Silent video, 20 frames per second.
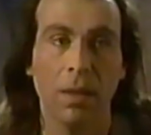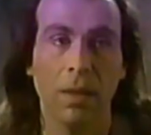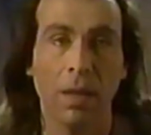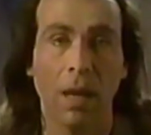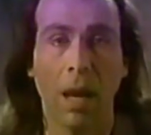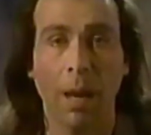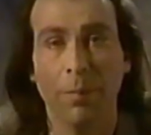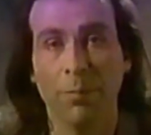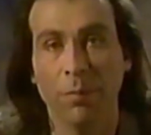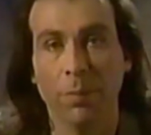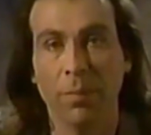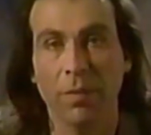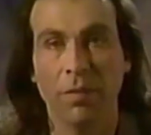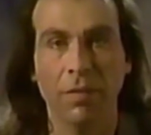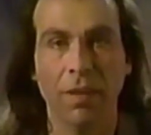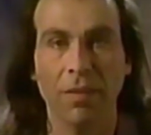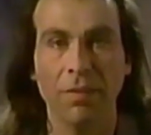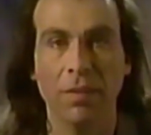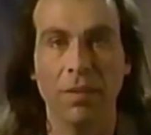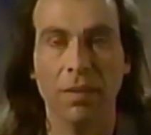I'm from the
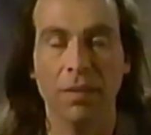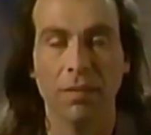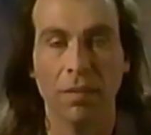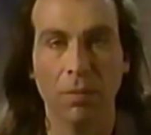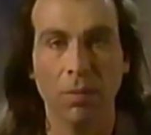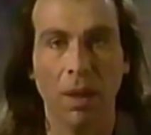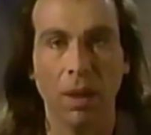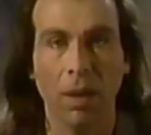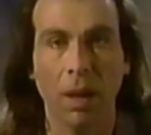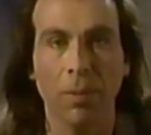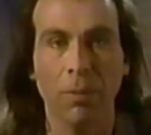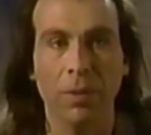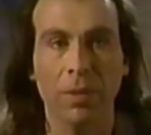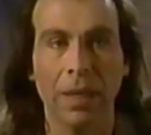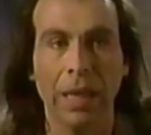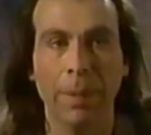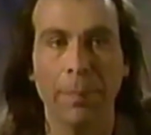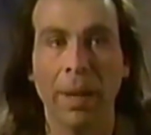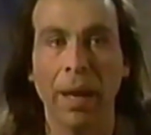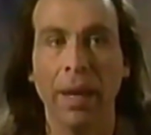70s. I, I
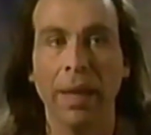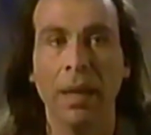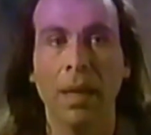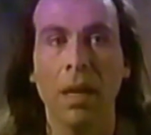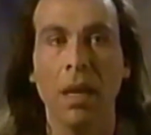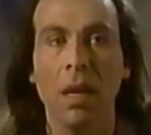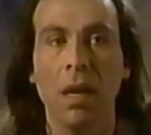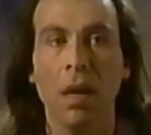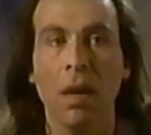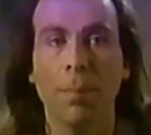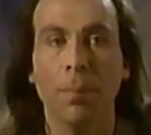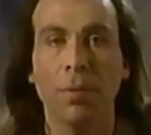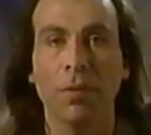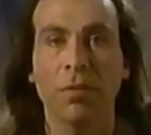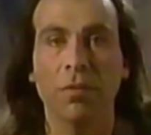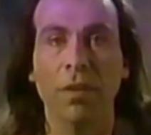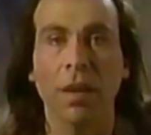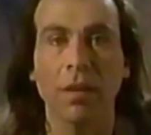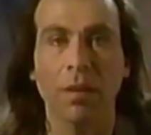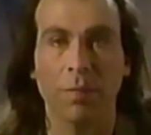really am. I
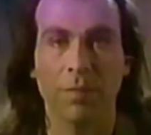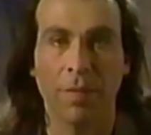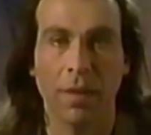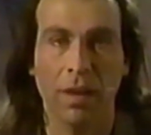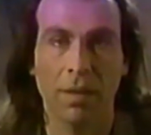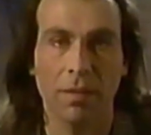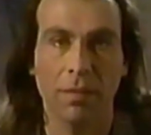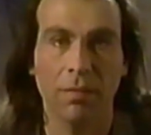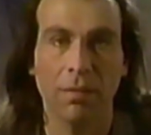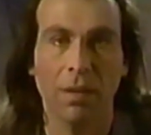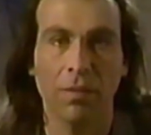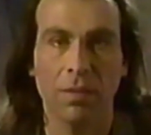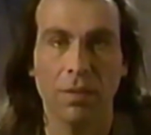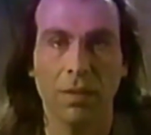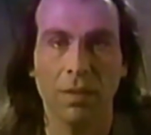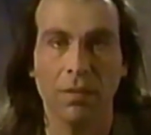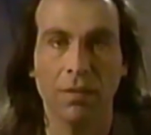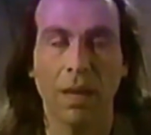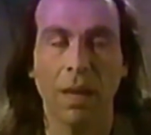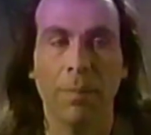personify the
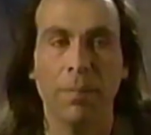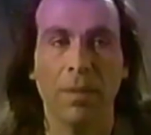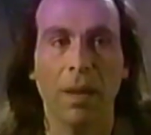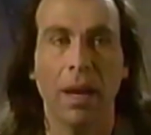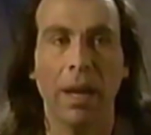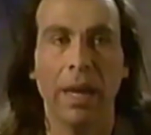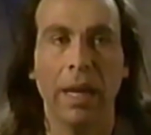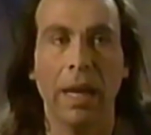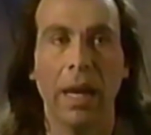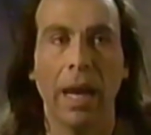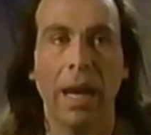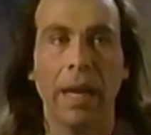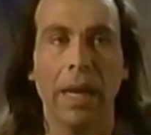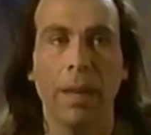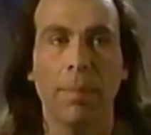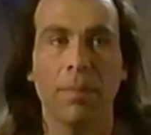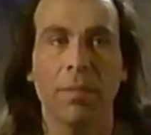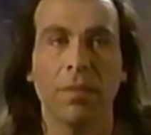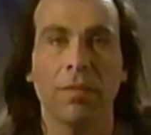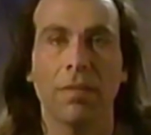70s. I'm, I, I
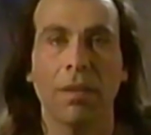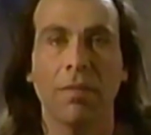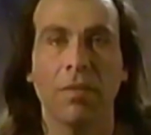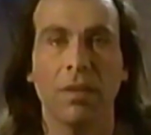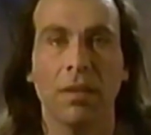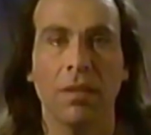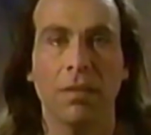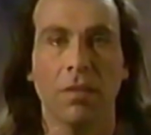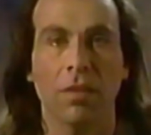am the 70s